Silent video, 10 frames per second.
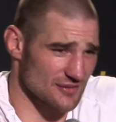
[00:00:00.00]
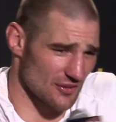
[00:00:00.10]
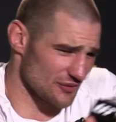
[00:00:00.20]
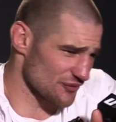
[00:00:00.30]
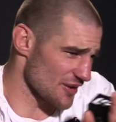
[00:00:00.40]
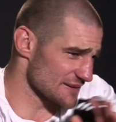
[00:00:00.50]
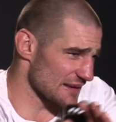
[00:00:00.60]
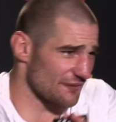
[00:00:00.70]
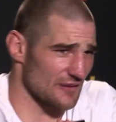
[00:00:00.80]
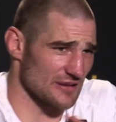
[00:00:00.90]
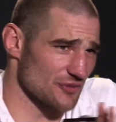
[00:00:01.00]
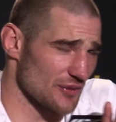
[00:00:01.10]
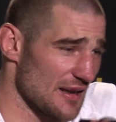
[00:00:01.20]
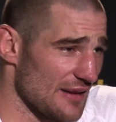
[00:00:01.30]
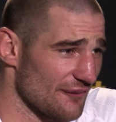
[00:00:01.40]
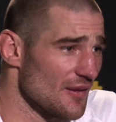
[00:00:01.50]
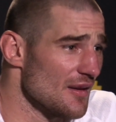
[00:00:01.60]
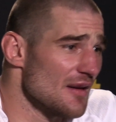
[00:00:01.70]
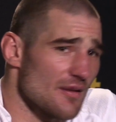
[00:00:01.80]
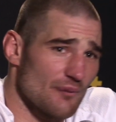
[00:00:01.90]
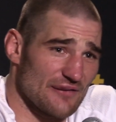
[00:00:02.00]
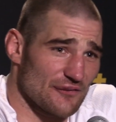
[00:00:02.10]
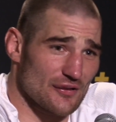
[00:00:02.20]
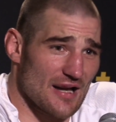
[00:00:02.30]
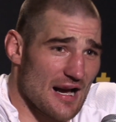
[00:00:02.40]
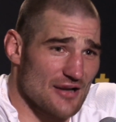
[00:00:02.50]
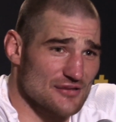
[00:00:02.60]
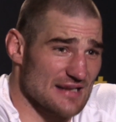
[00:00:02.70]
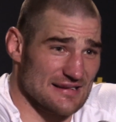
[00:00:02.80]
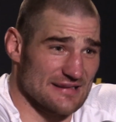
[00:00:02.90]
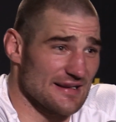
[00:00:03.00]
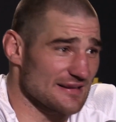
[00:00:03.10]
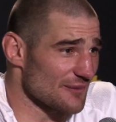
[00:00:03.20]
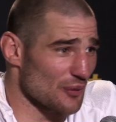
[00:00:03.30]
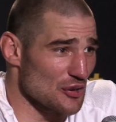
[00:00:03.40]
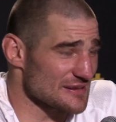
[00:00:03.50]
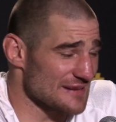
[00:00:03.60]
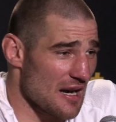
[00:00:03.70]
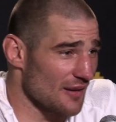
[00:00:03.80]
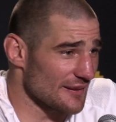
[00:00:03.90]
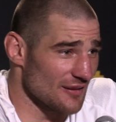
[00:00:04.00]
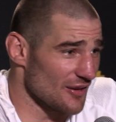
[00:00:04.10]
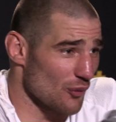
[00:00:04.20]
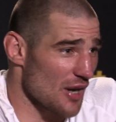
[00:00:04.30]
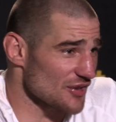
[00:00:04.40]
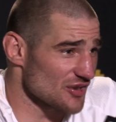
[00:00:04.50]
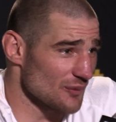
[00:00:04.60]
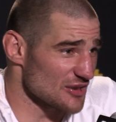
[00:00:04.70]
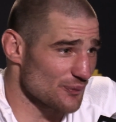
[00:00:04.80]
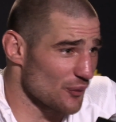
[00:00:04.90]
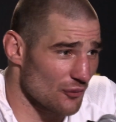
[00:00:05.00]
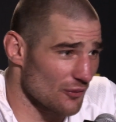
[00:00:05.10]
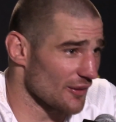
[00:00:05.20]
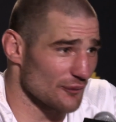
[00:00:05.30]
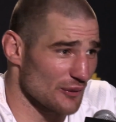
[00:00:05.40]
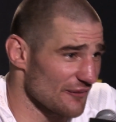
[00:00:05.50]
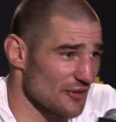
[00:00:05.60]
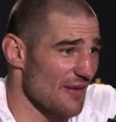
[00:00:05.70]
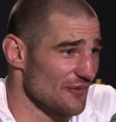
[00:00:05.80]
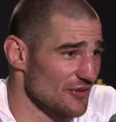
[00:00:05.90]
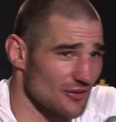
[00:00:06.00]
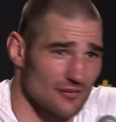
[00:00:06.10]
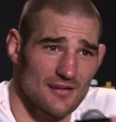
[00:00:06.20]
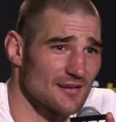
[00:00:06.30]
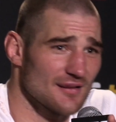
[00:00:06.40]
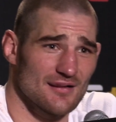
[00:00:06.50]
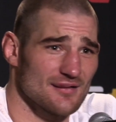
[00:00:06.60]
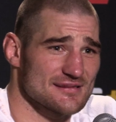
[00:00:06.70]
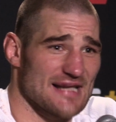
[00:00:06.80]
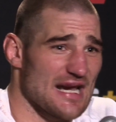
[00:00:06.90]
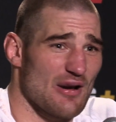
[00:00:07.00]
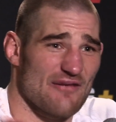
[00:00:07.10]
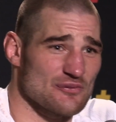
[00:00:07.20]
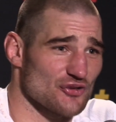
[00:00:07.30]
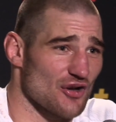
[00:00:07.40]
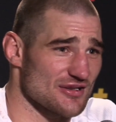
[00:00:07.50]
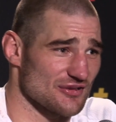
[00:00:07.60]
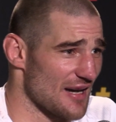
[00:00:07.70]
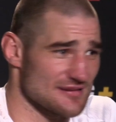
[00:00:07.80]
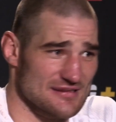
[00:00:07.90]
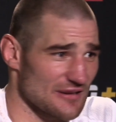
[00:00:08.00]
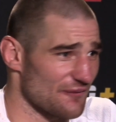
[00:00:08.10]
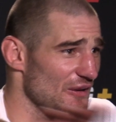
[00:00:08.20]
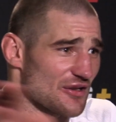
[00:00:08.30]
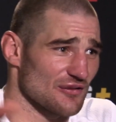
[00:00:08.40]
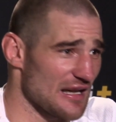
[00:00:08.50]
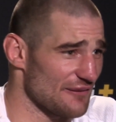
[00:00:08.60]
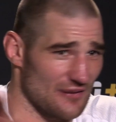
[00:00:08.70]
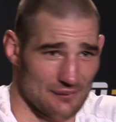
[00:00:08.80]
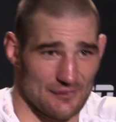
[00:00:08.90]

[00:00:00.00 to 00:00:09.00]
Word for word: go do drugs, have fun, enjoy life. But if you're a guy who has addictive personality, you know, you watch too much porn, whatever you have to do, stay away from drugs, you guys. It's gonna fuck your life up.